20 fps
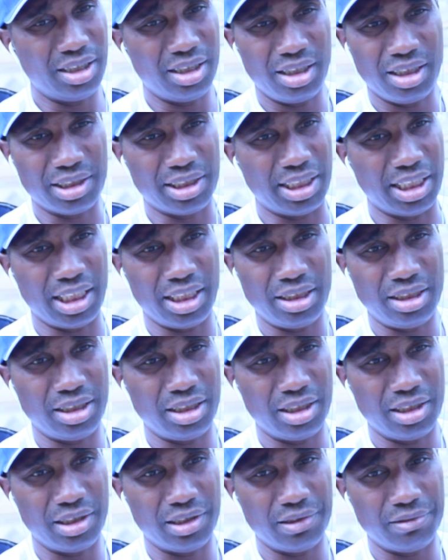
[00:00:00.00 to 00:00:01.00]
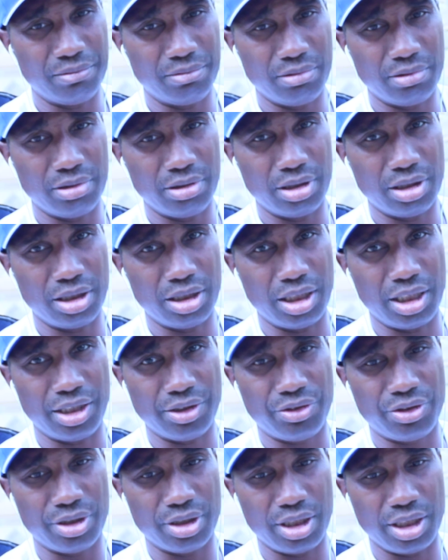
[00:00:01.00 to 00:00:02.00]
again,
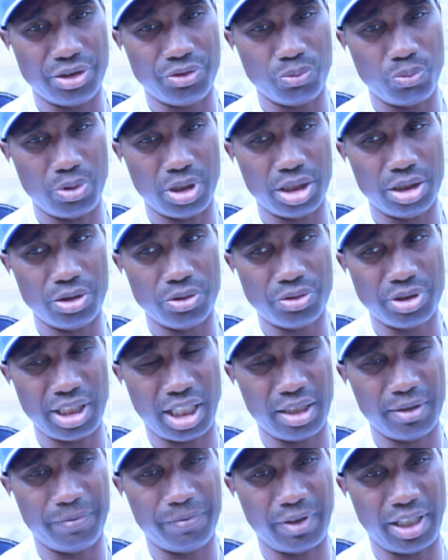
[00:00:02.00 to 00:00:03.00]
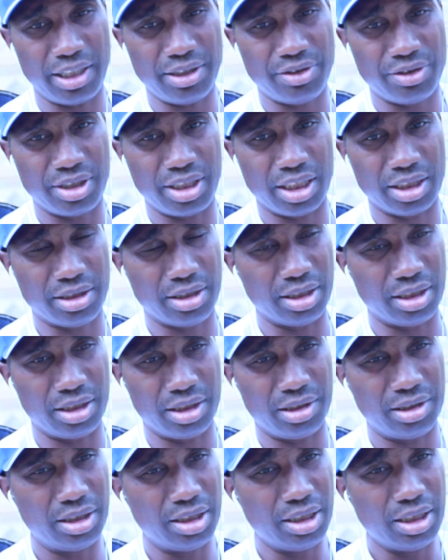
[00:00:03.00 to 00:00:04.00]
it's, it's one of those kind of fights that,
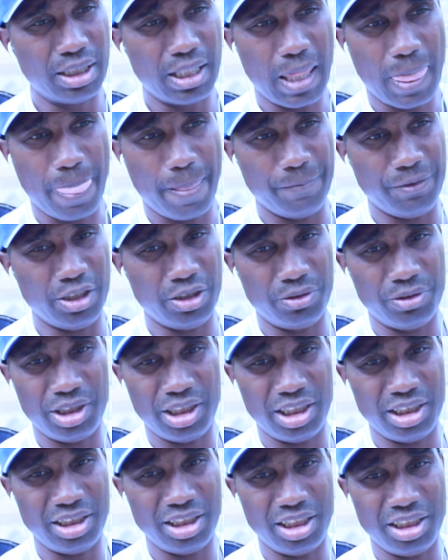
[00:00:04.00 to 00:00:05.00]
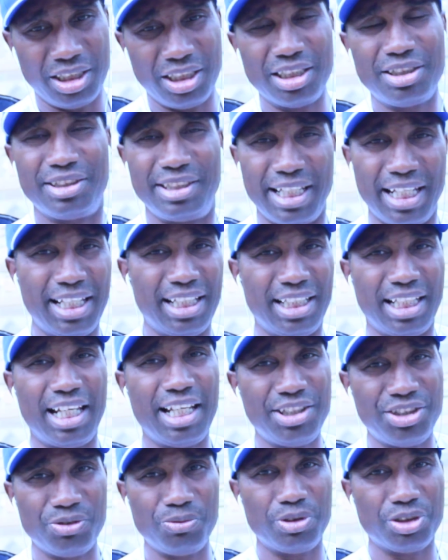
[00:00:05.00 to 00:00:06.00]
you know, in, in this day and
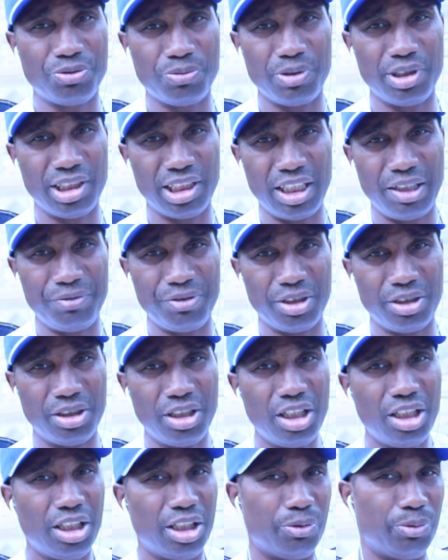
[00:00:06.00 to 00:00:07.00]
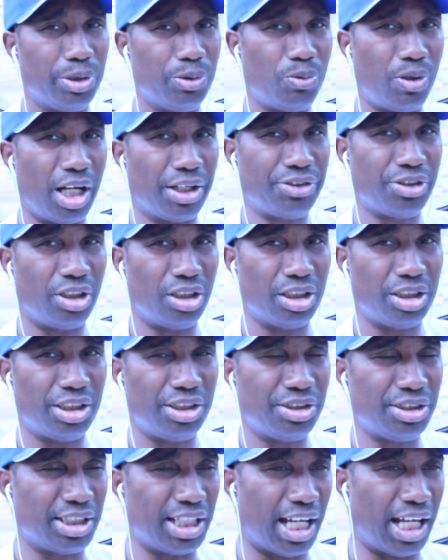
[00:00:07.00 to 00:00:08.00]
age in which we live in, and we watch all of
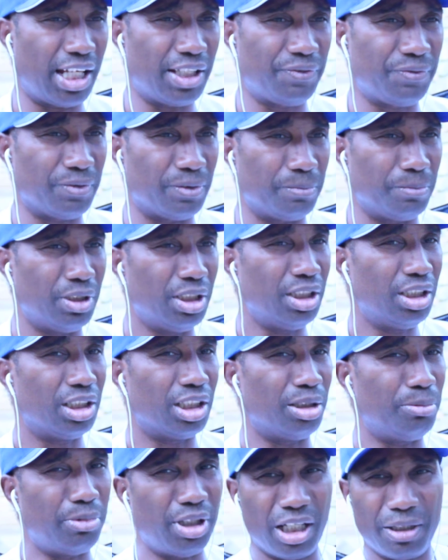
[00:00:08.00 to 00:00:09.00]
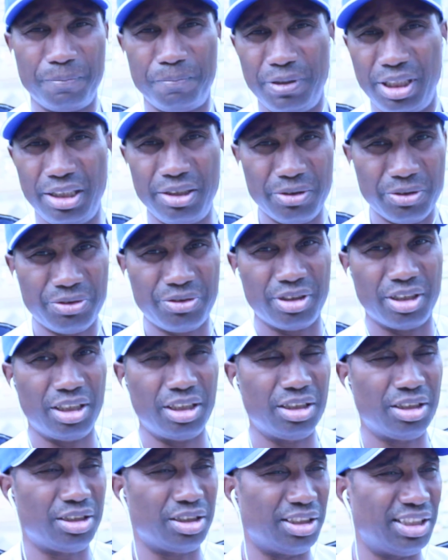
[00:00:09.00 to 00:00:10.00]
these guys from Lamont
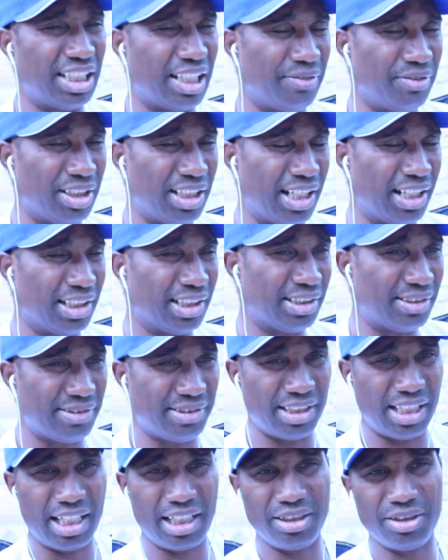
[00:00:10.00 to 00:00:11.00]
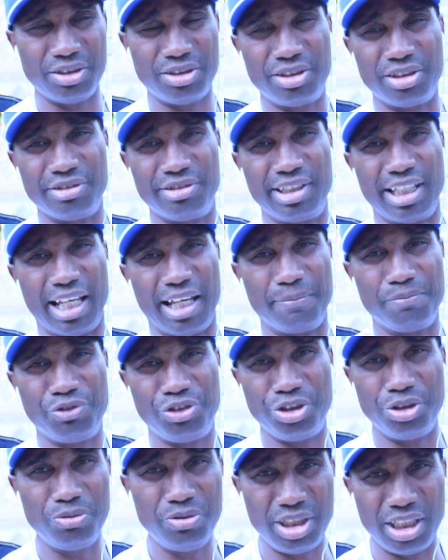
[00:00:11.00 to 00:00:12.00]
Peterson to Devon Alexander to Zab
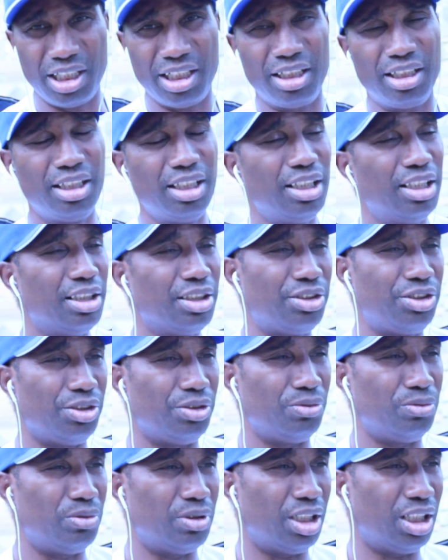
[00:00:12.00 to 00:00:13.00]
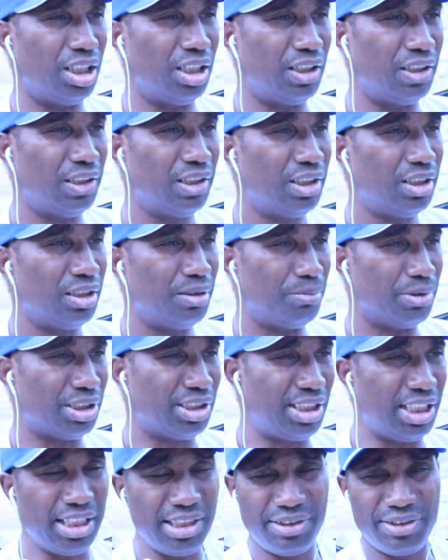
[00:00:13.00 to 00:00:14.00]
Judah to uh,
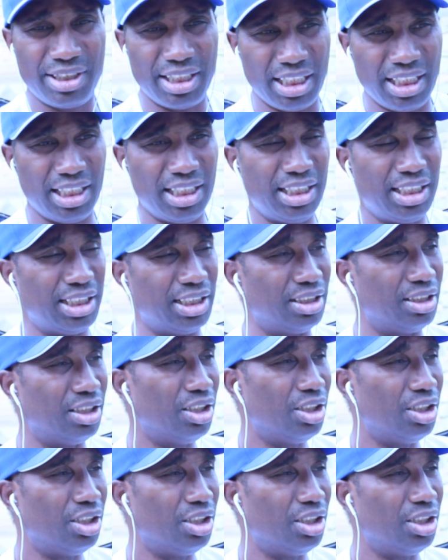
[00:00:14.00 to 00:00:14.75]
Matthysse and